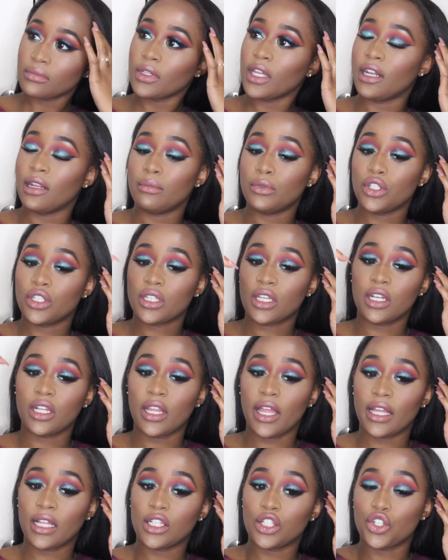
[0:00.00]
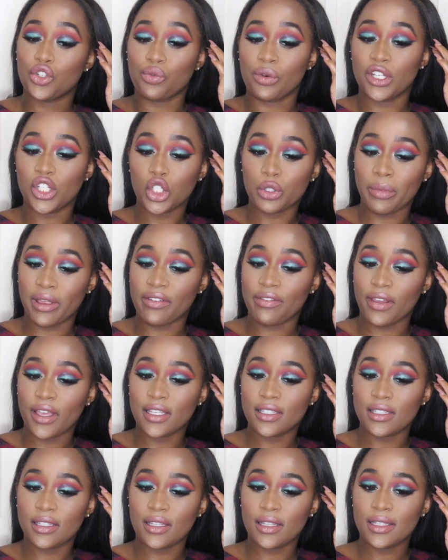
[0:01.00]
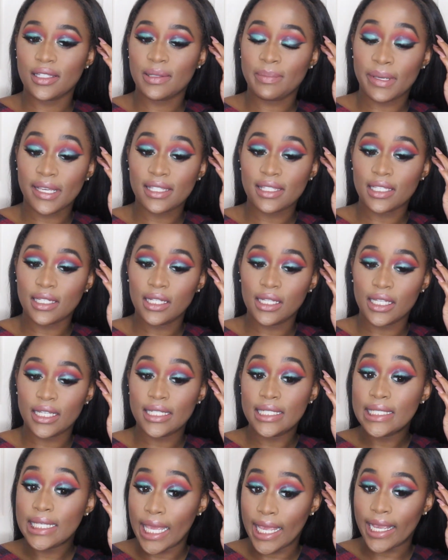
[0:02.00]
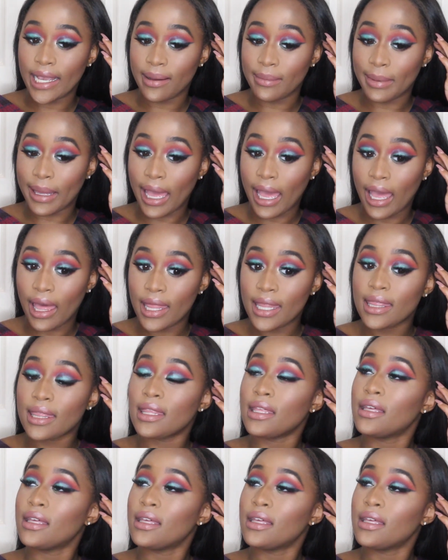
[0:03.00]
And I'm just going to, like, drench my face in this. Basically, take a bath.